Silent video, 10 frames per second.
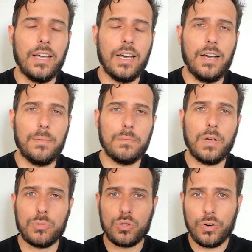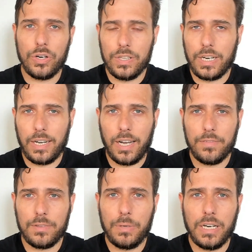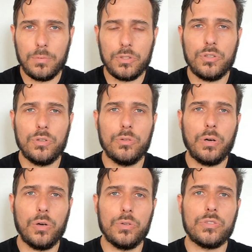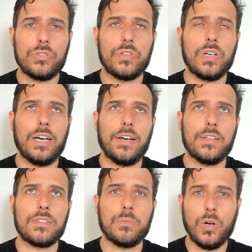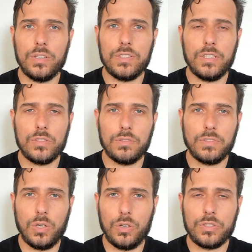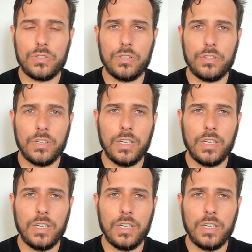I'm sorry that I haven't been able to post some content over the last, I